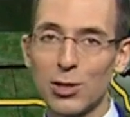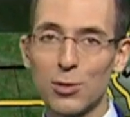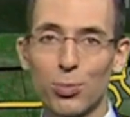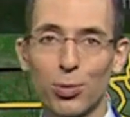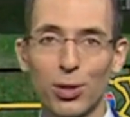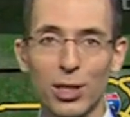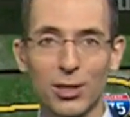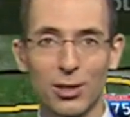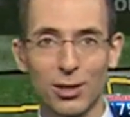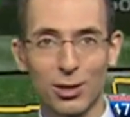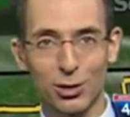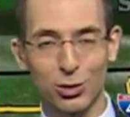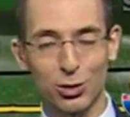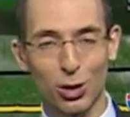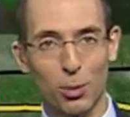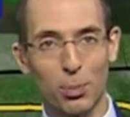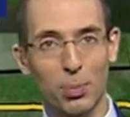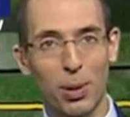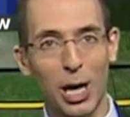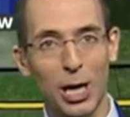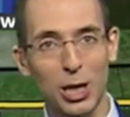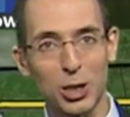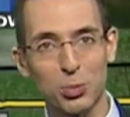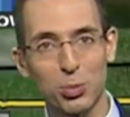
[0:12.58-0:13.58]
sprinkles are
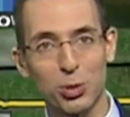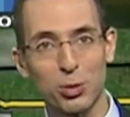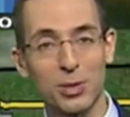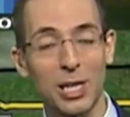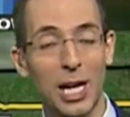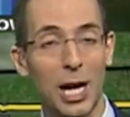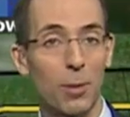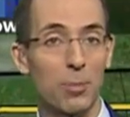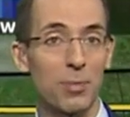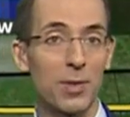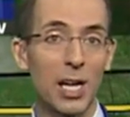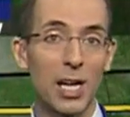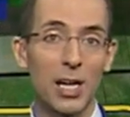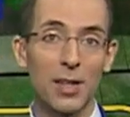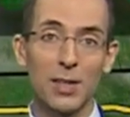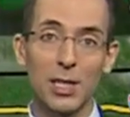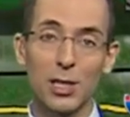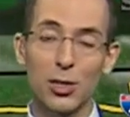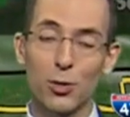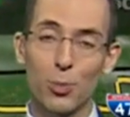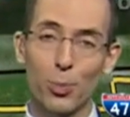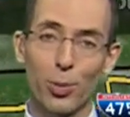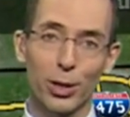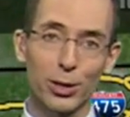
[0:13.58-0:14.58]
possible. Now,
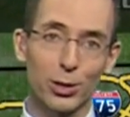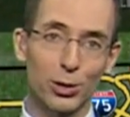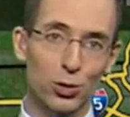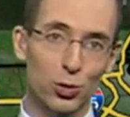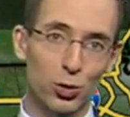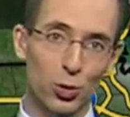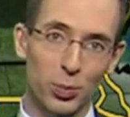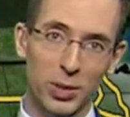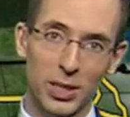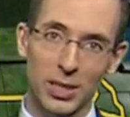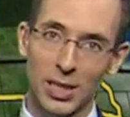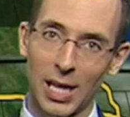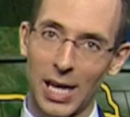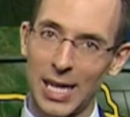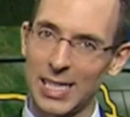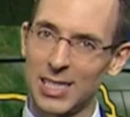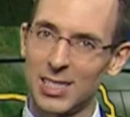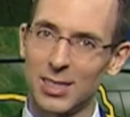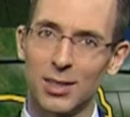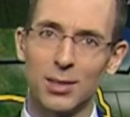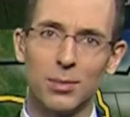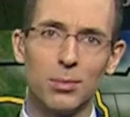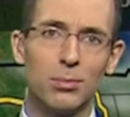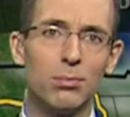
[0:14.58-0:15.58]
these sprinkles will be
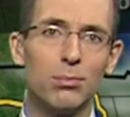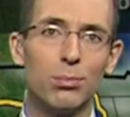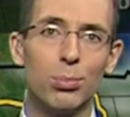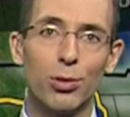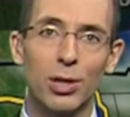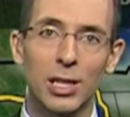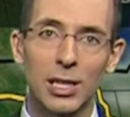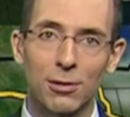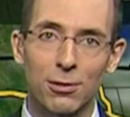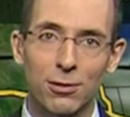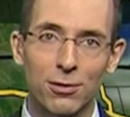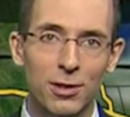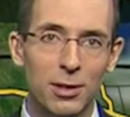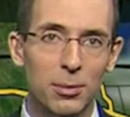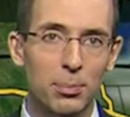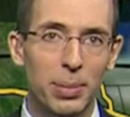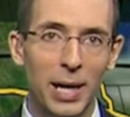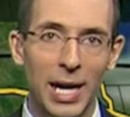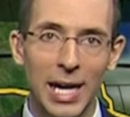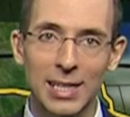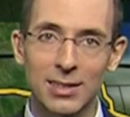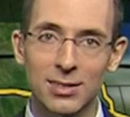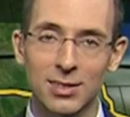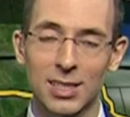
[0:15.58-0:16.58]
light, brief, and
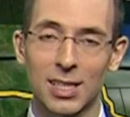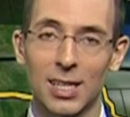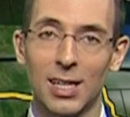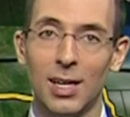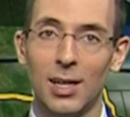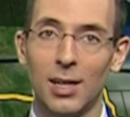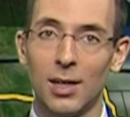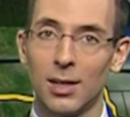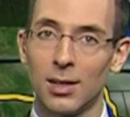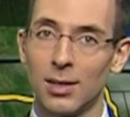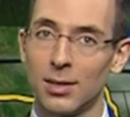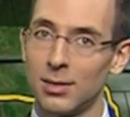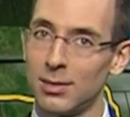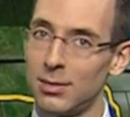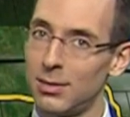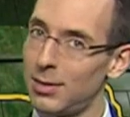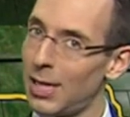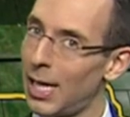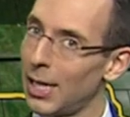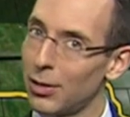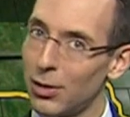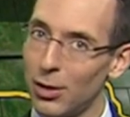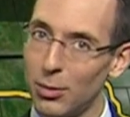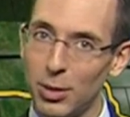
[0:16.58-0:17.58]
passing.
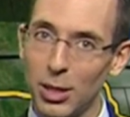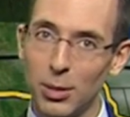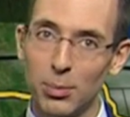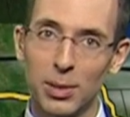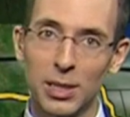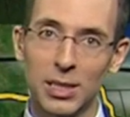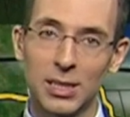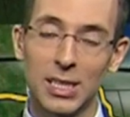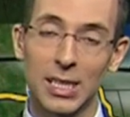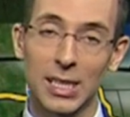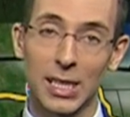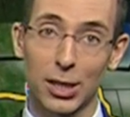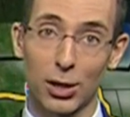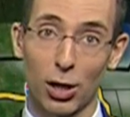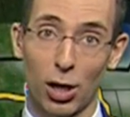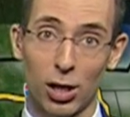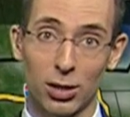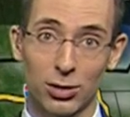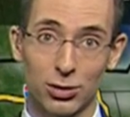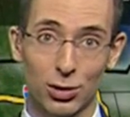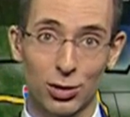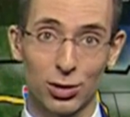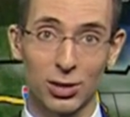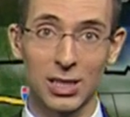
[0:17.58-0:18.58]
Not going to be a big deal at
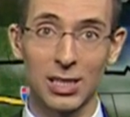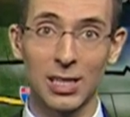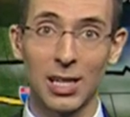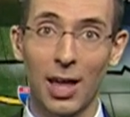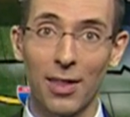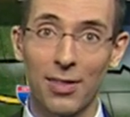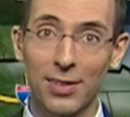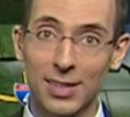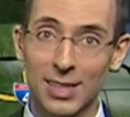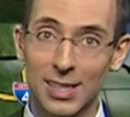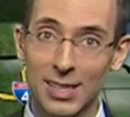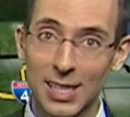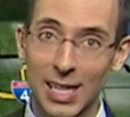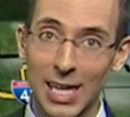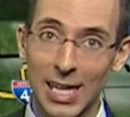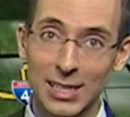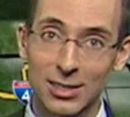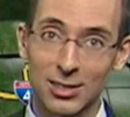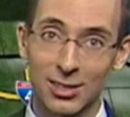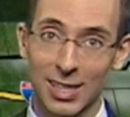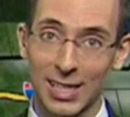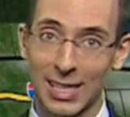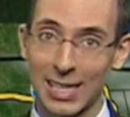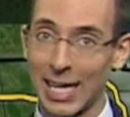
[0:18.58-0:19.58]
all, certainly nothing to
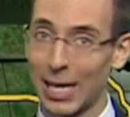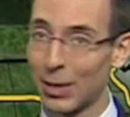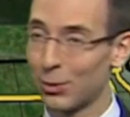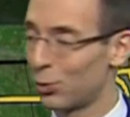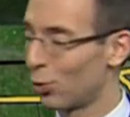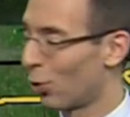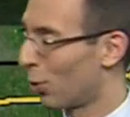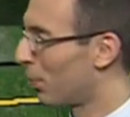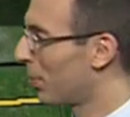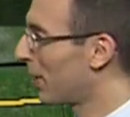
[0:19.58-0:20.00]
cancel any outdoor